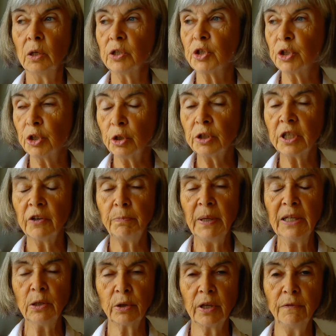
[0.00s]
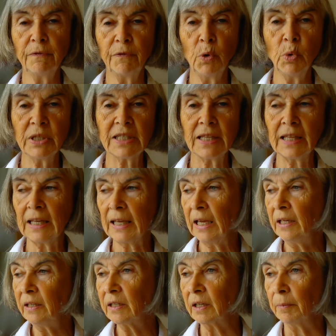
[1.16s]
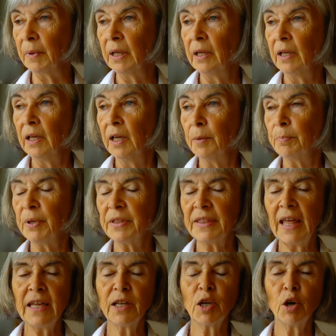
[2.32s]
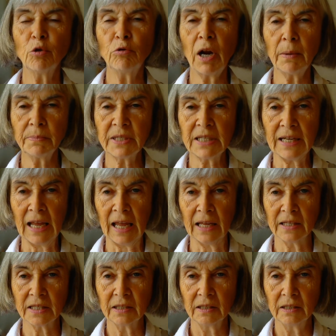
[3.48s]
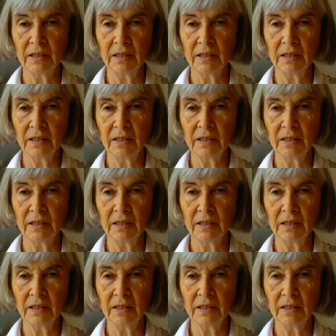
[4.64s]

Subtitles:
should have been looking forward to the kingdom, but they corrupted it.